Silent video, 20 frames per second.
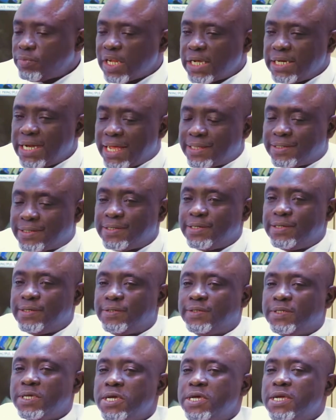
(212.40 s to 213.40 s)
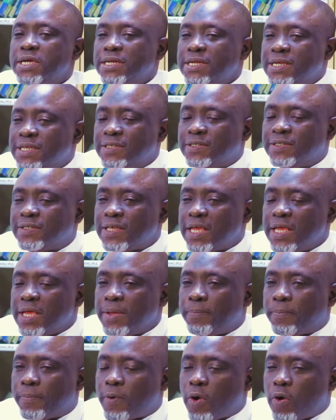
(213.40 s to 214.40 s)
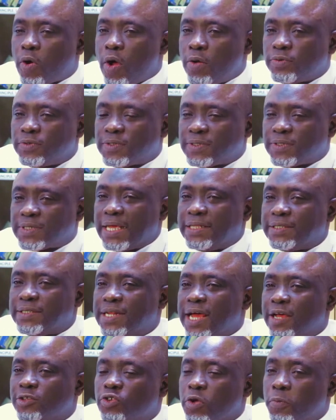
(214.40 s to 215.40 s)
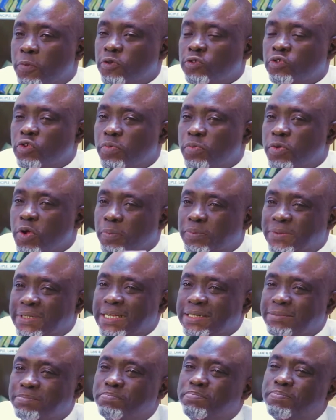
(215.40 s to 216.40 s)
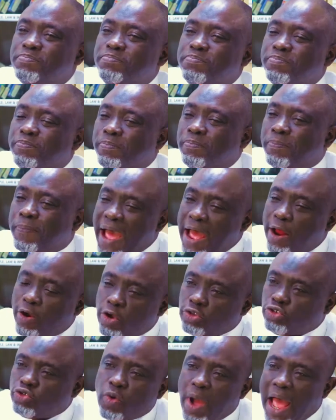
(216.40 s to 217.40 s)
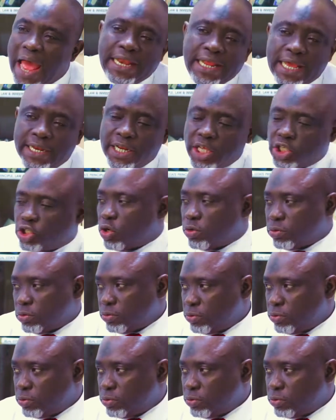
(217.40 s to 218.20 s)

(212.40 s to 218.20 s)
That is a consent that's supposed to be obtained prior to alienation.